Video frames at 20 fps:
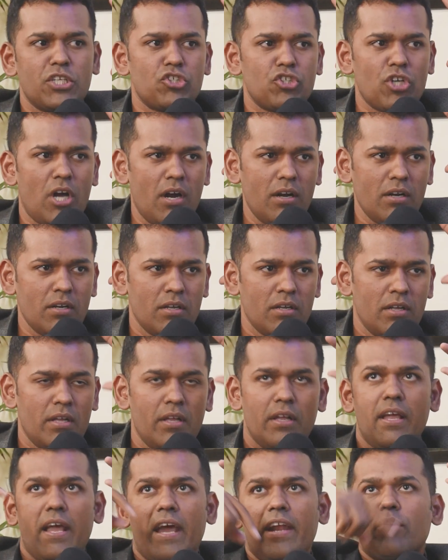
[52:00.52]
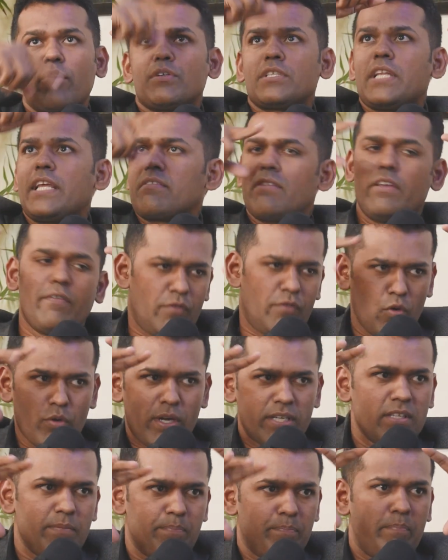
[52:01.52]
chart, and it was like, if you look
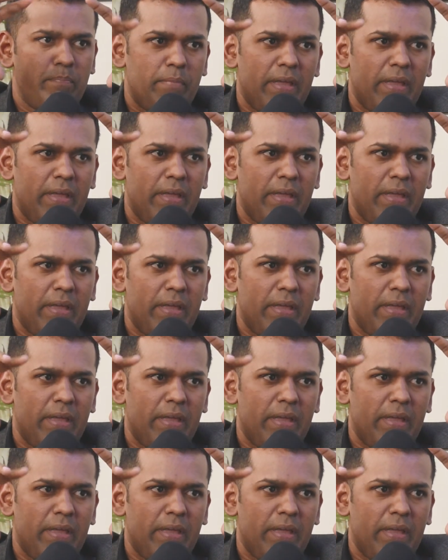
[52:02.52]
at the